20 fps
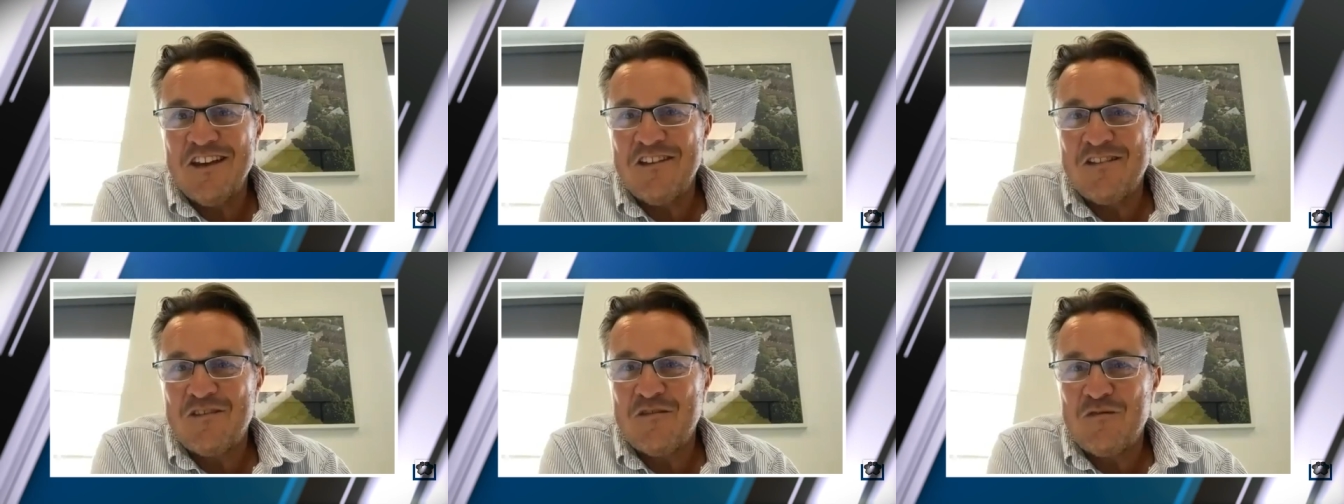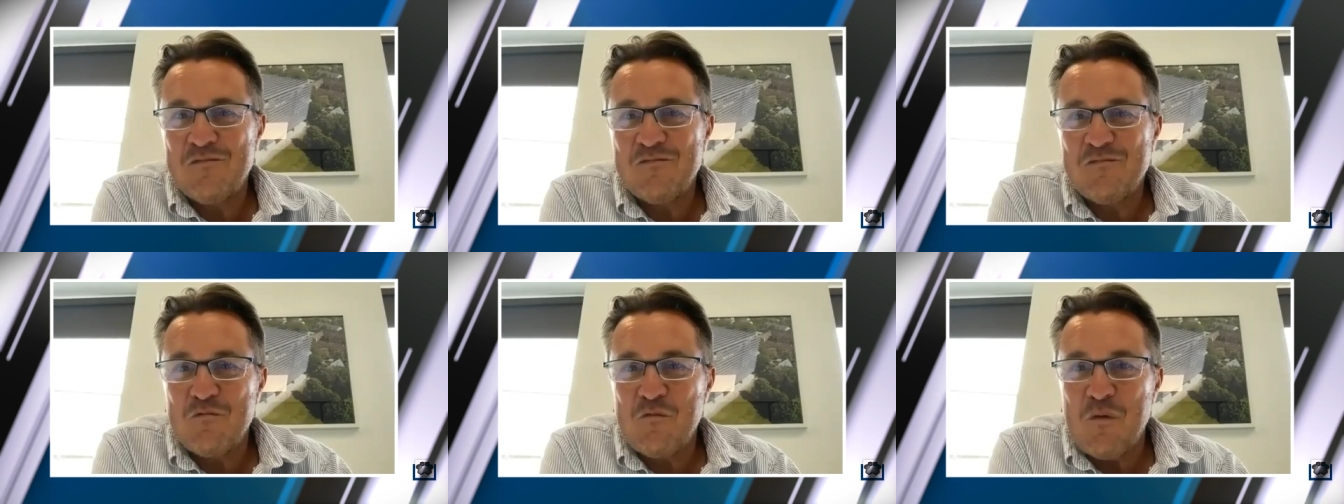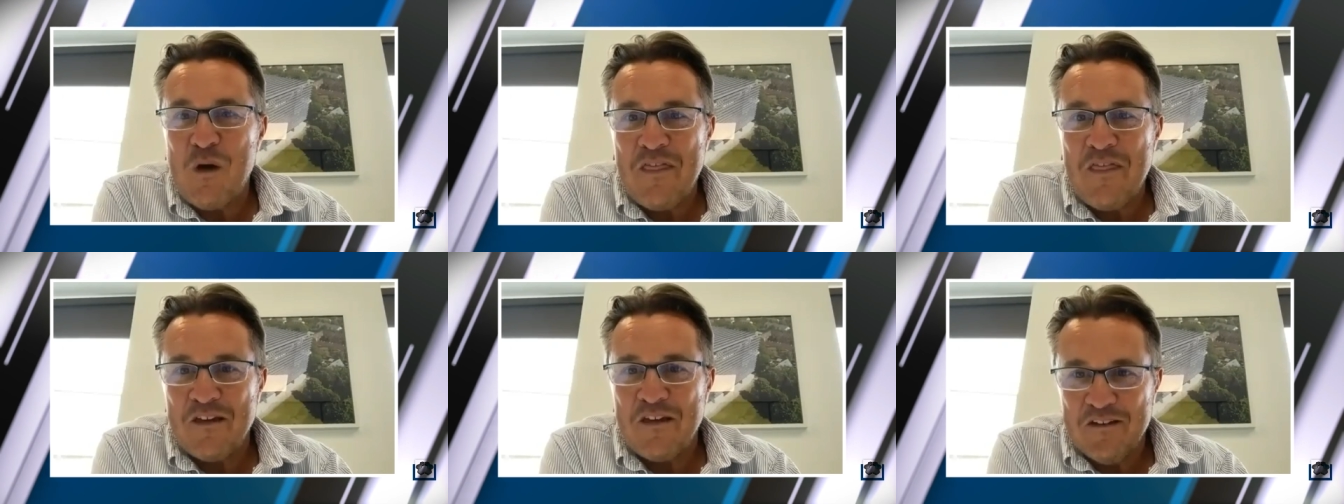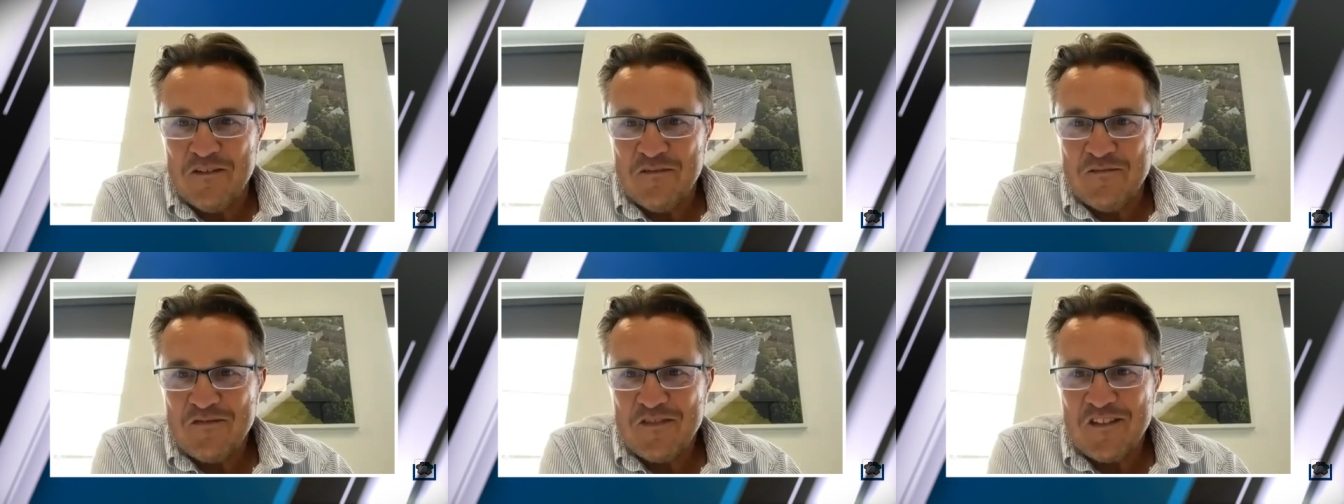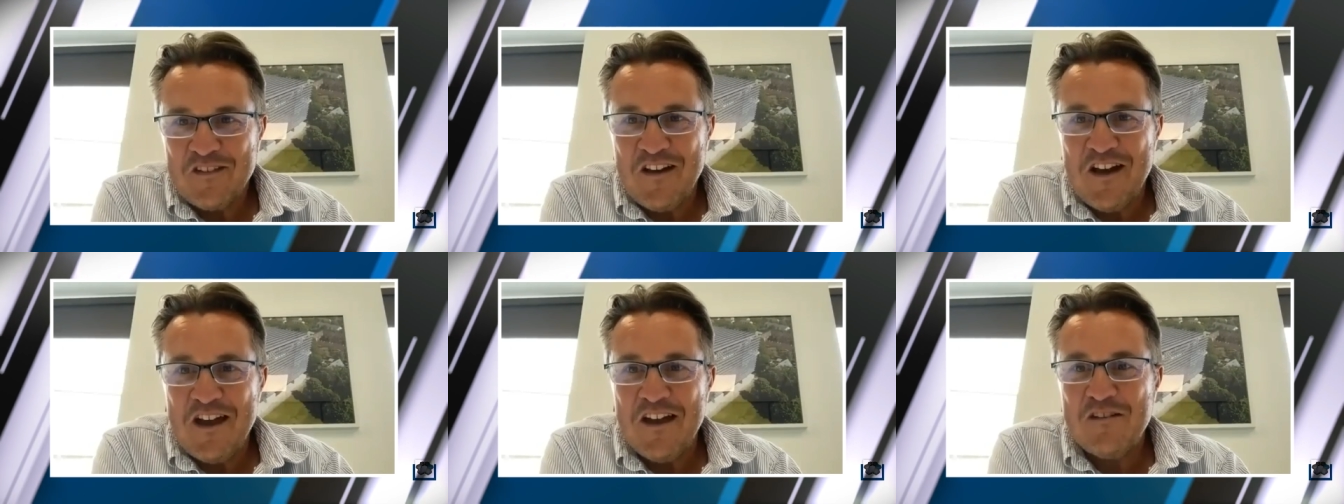is weather,
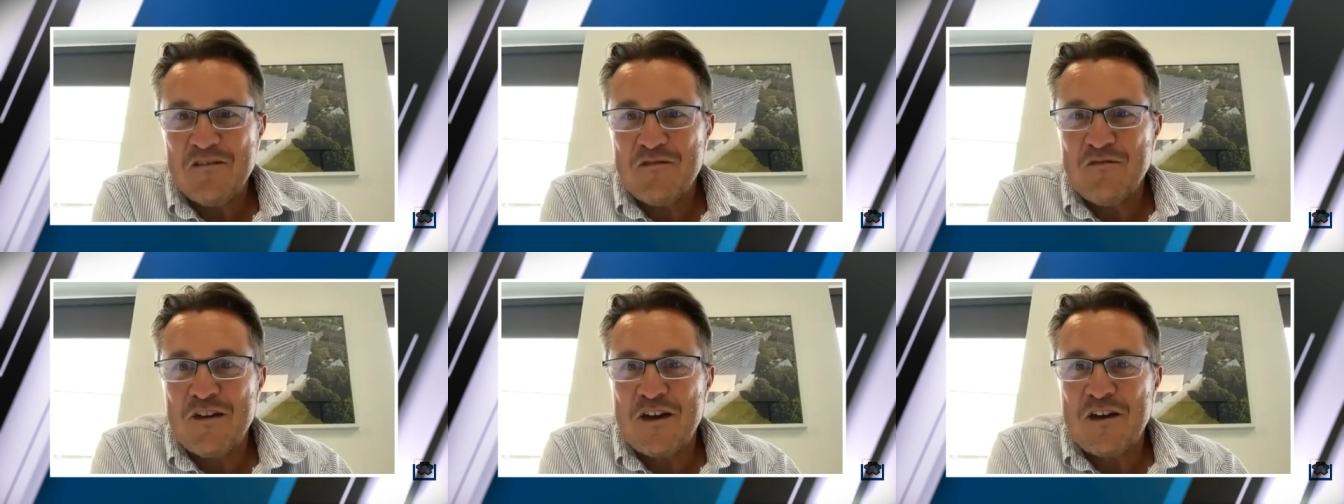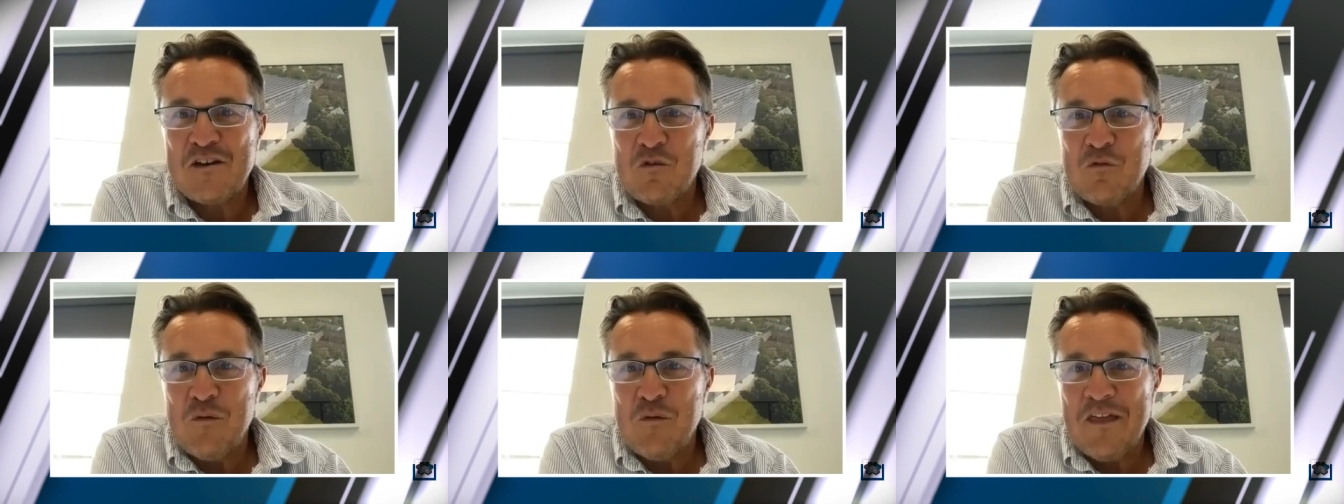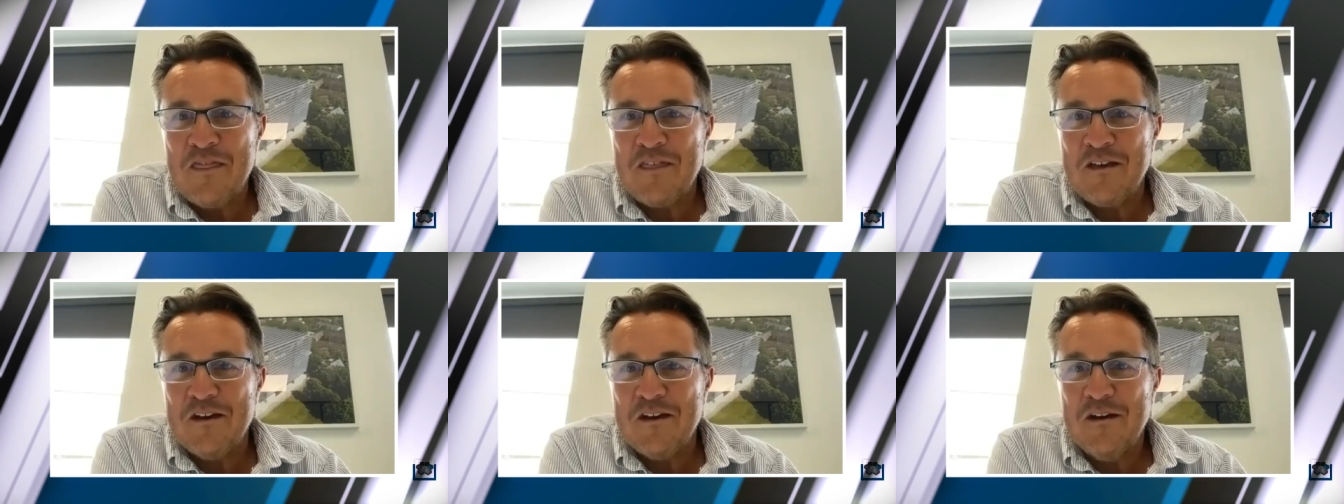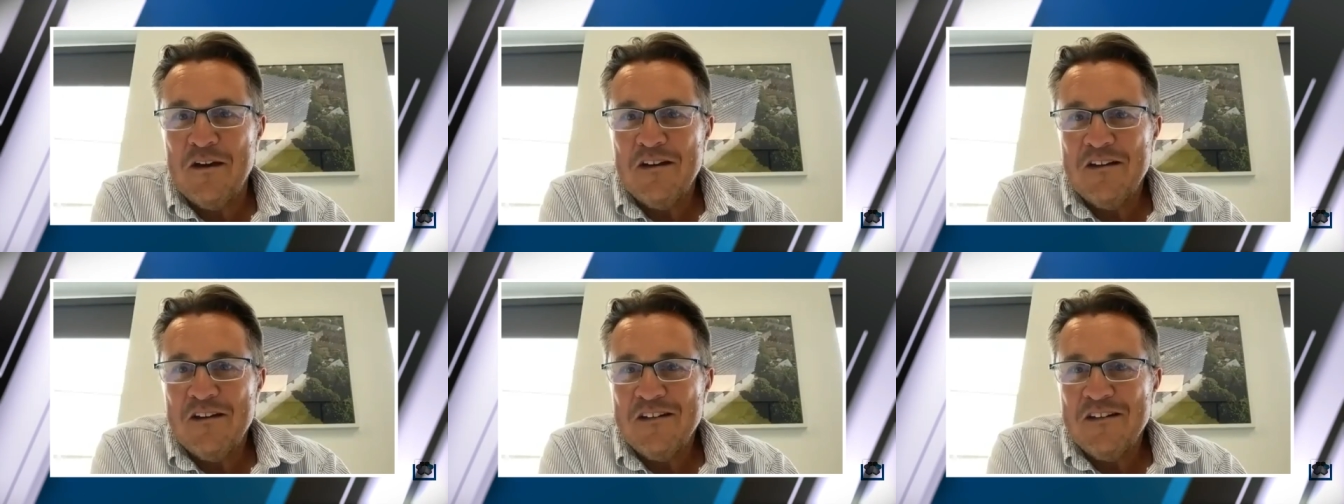right? Fickle weather,